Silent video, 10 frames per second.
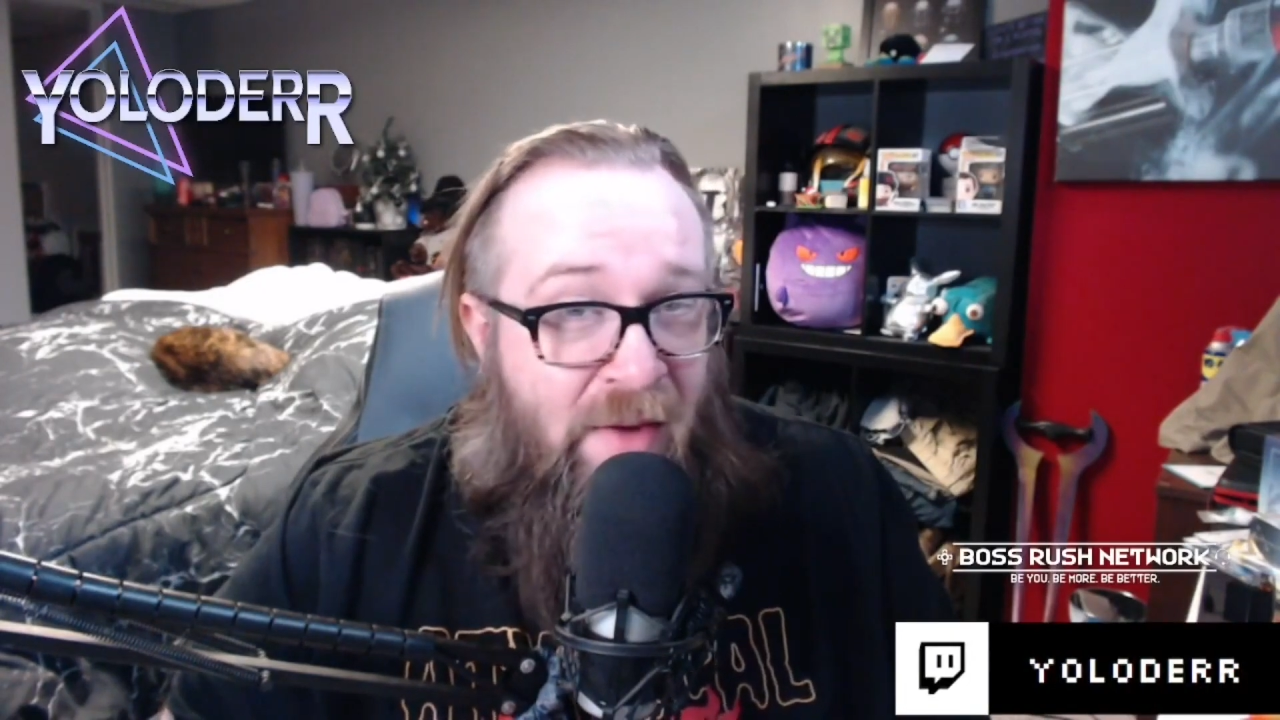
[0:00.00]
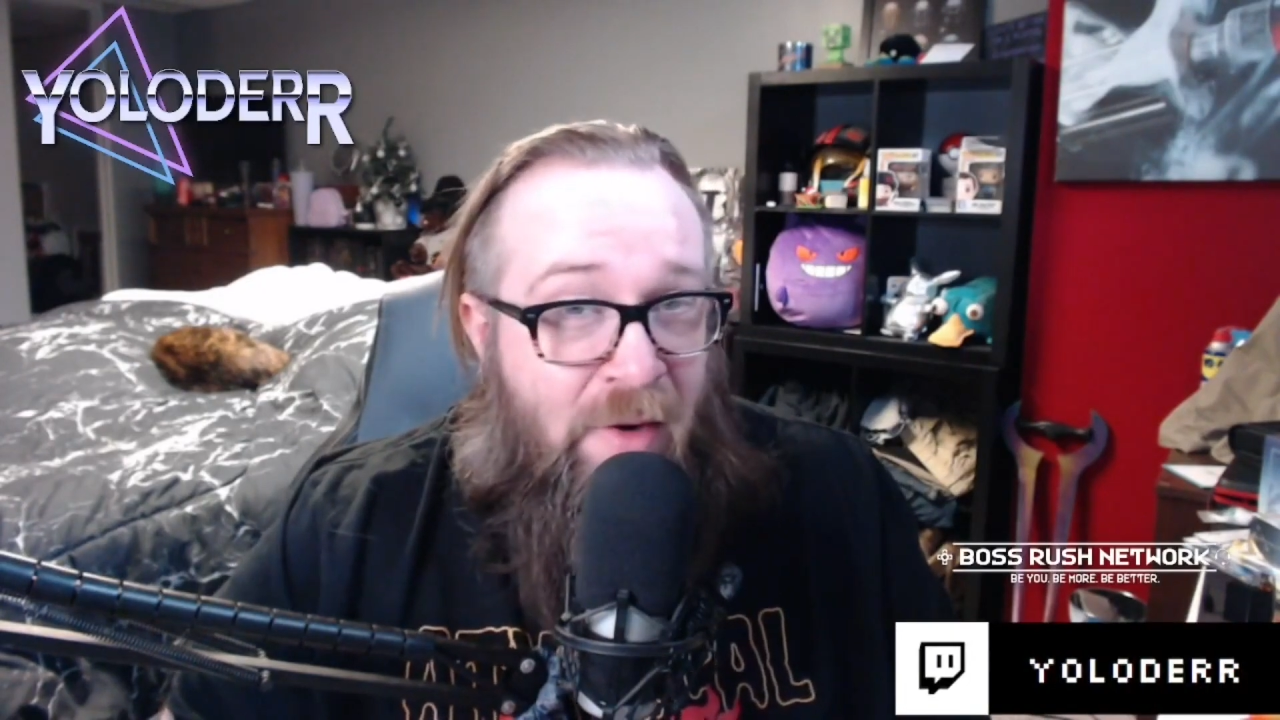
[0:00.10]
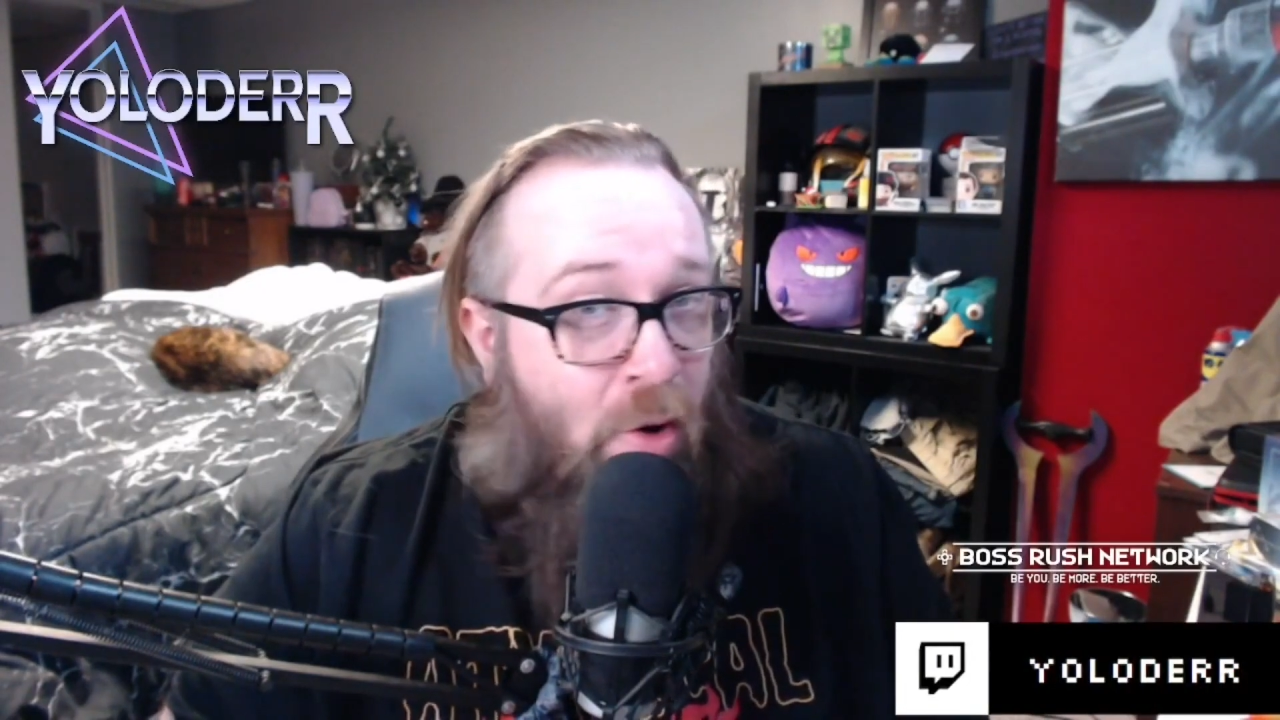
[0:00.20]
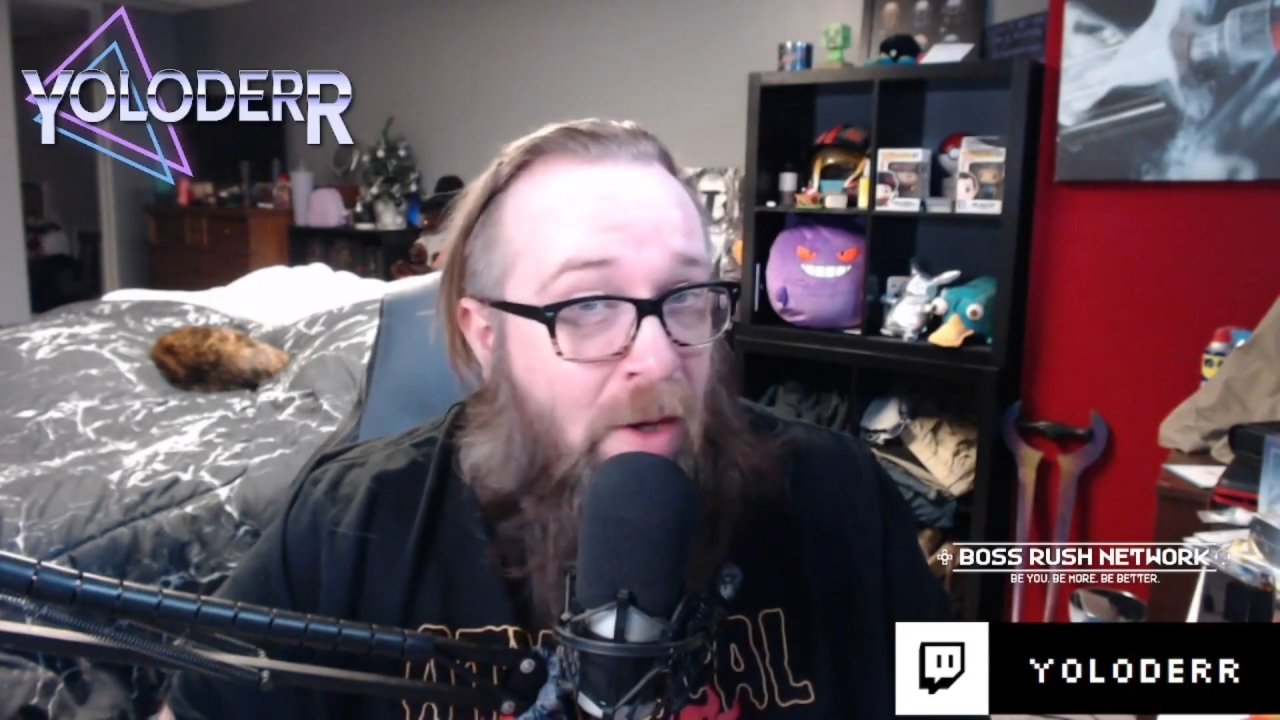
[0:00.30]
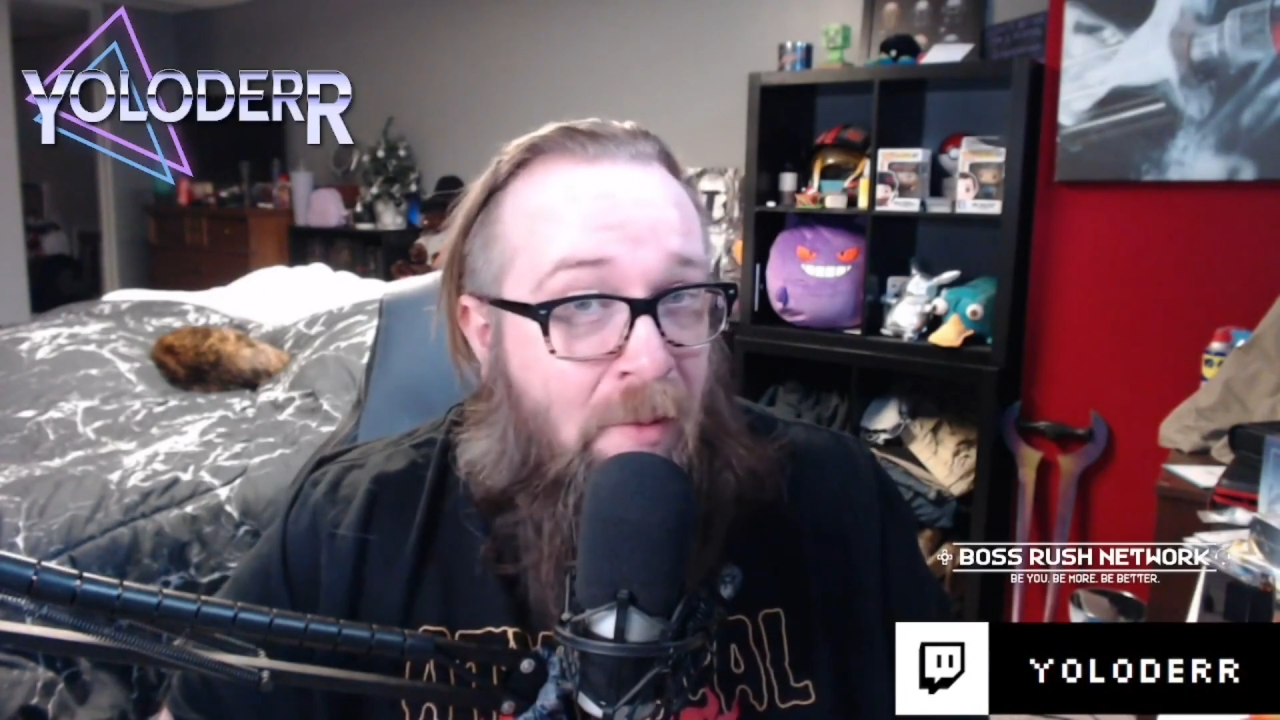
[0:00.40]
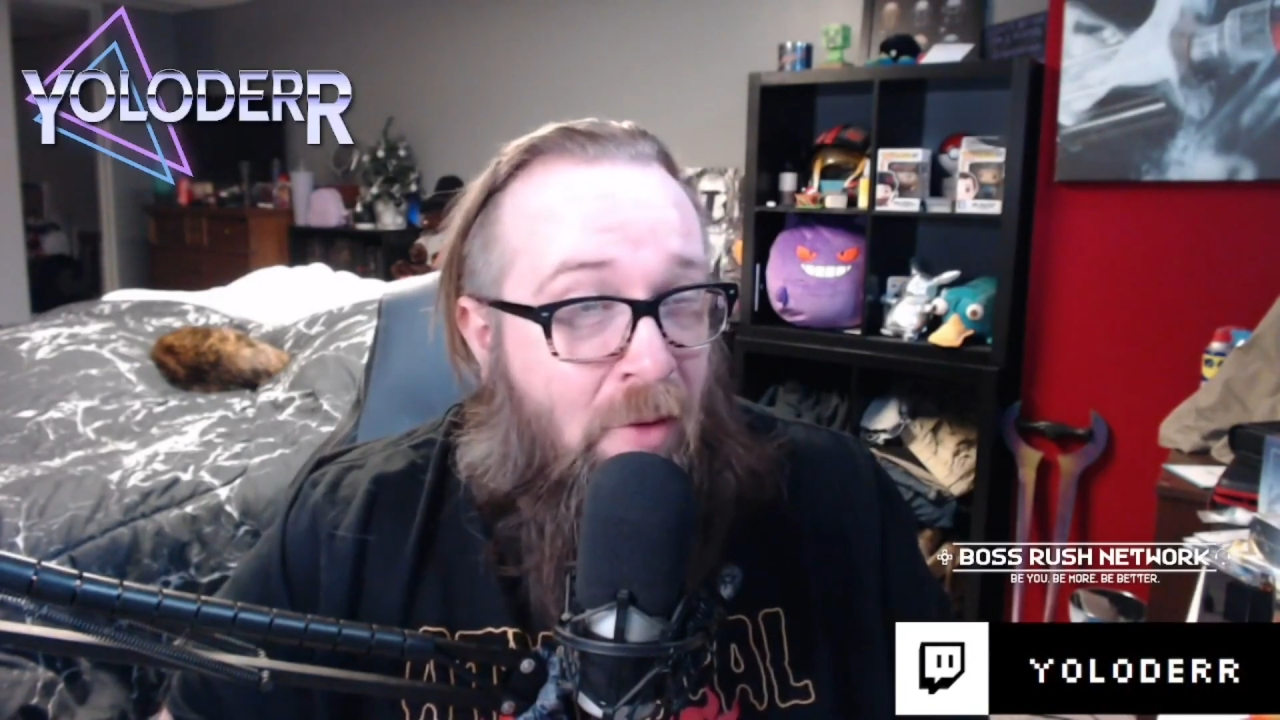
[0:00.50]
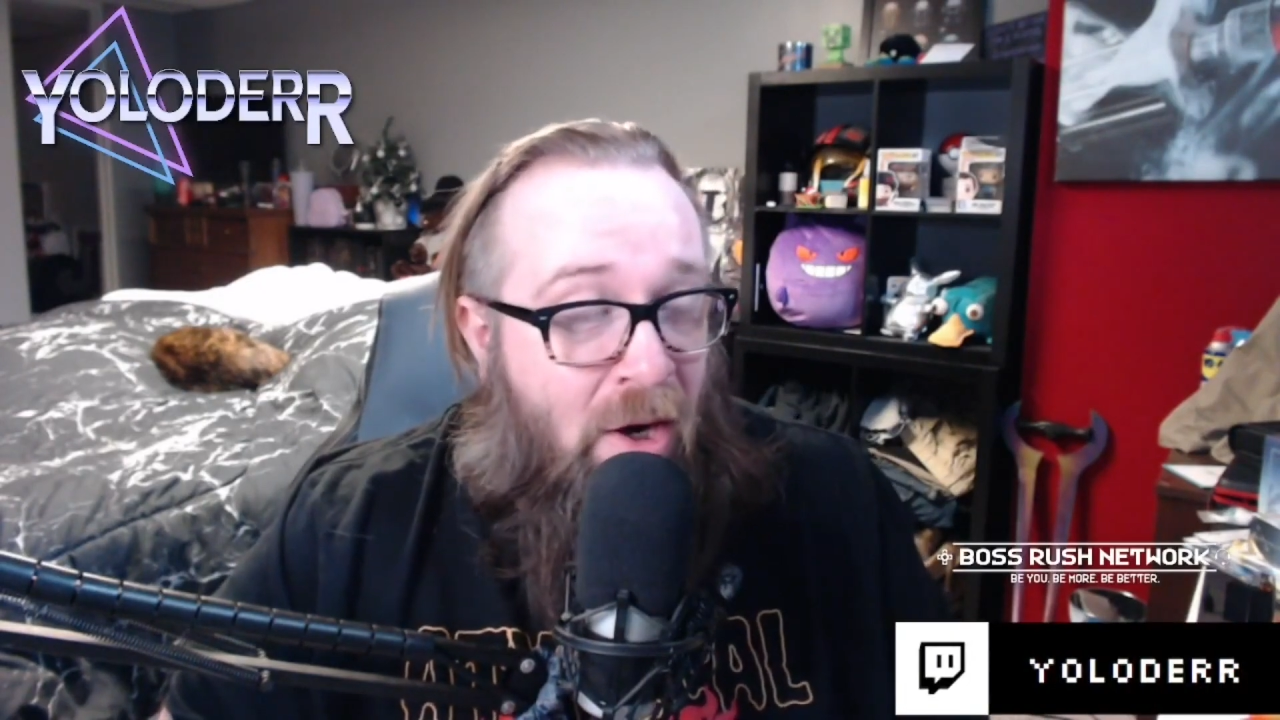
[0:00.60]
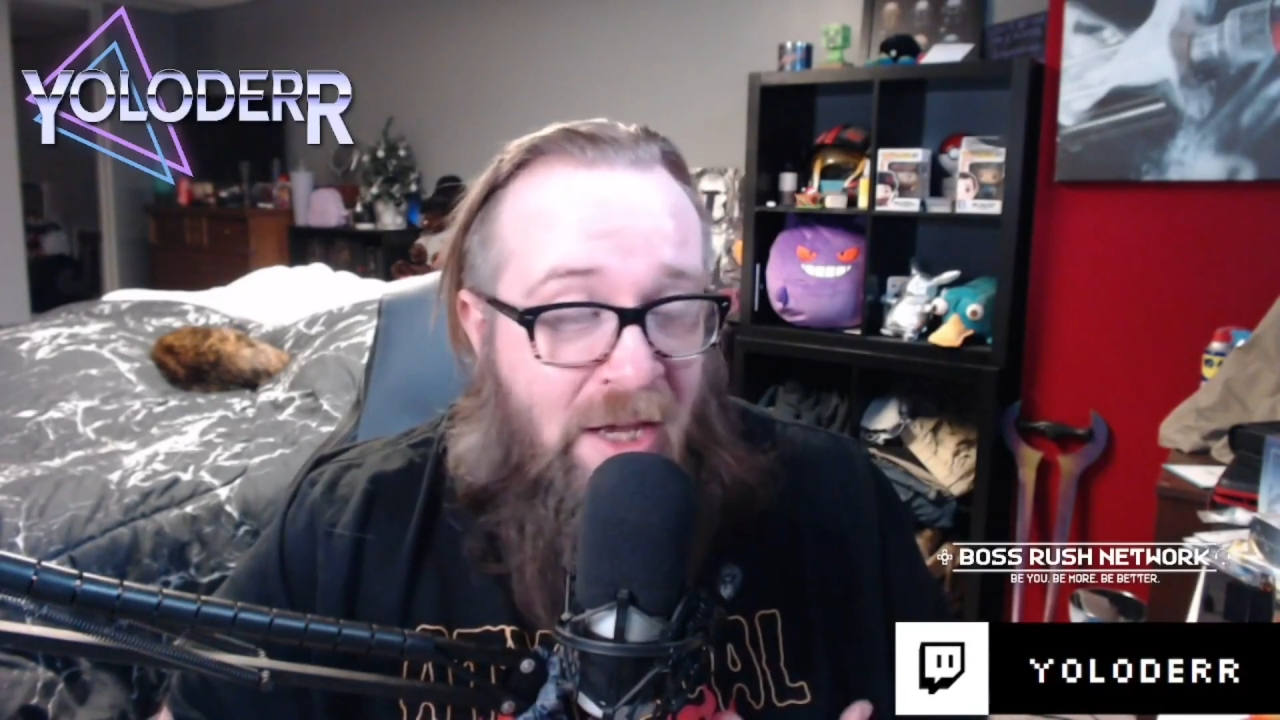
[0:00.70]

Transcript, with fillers: Don't get me wrong.